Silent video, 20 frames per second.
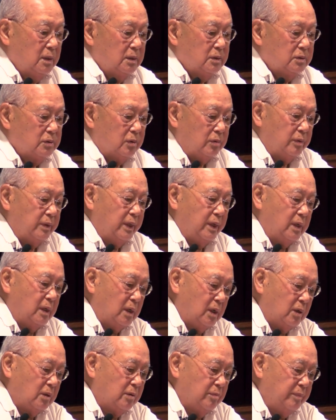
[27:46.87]
So that
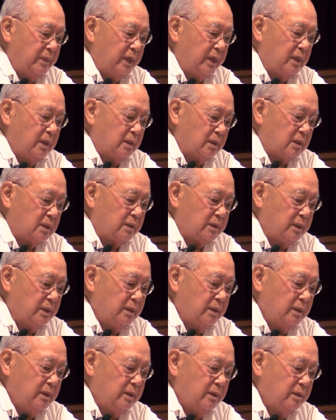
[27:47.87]

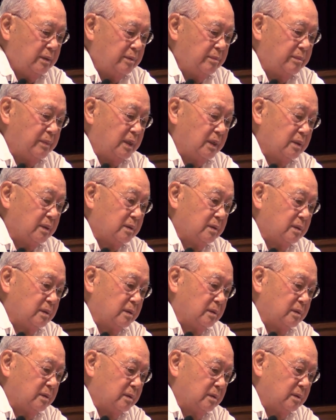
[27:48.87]
automatically meant
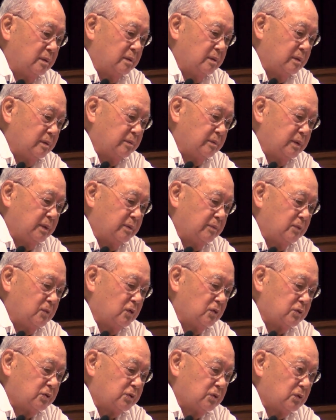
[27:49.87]

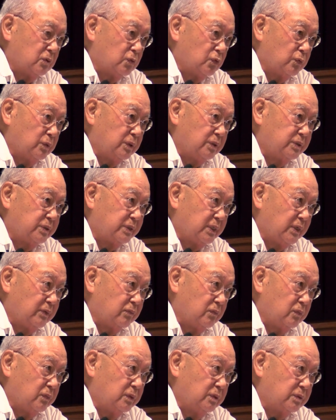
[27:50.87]
Christian
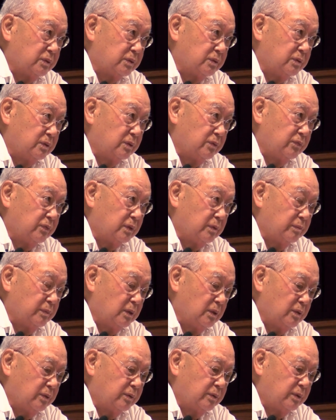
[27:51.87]
27, we serve served in the
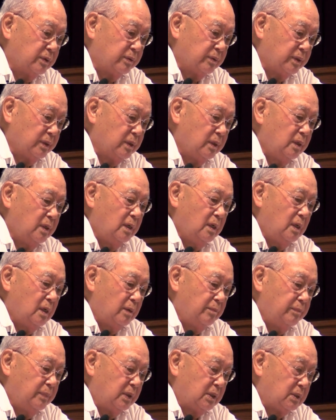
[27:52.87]
military,
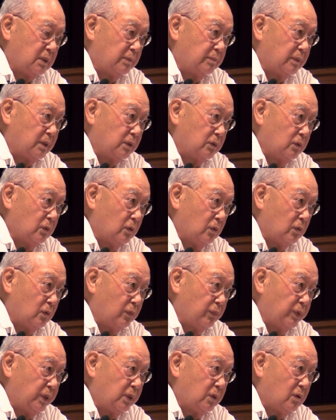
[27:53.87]
become I know
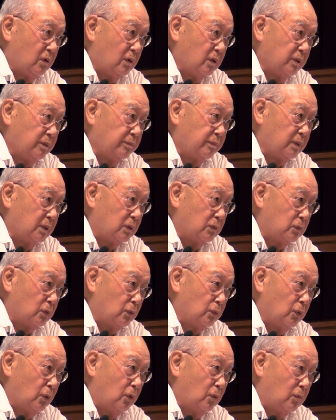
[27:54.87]
when we call them the
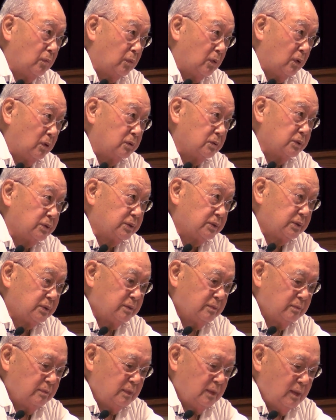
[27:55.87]
no-no warriors,
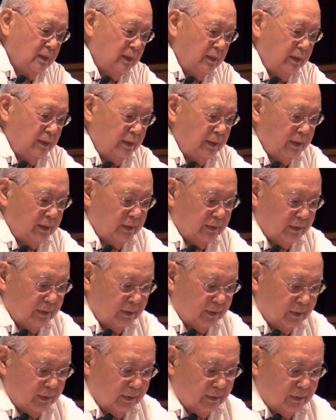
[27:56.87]

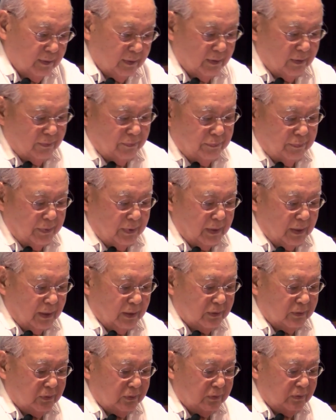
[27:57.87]
and the
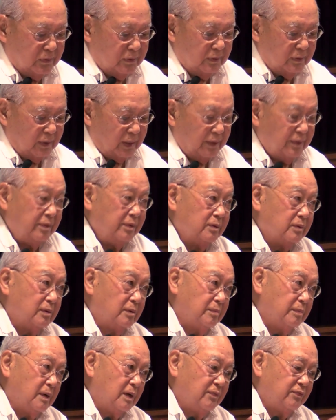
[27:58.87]
FBI, I think there
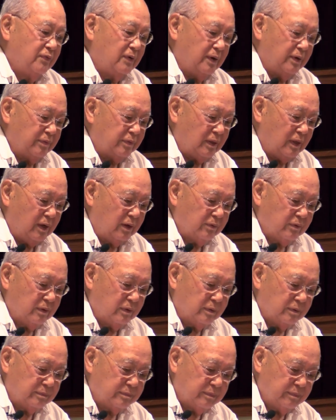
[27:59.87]
are about 5,000 of
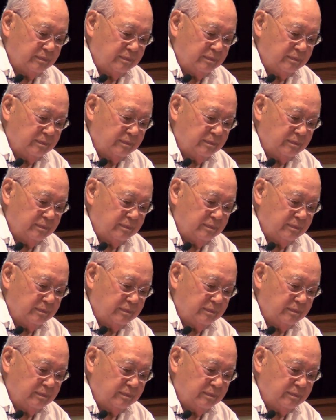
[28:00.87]
them,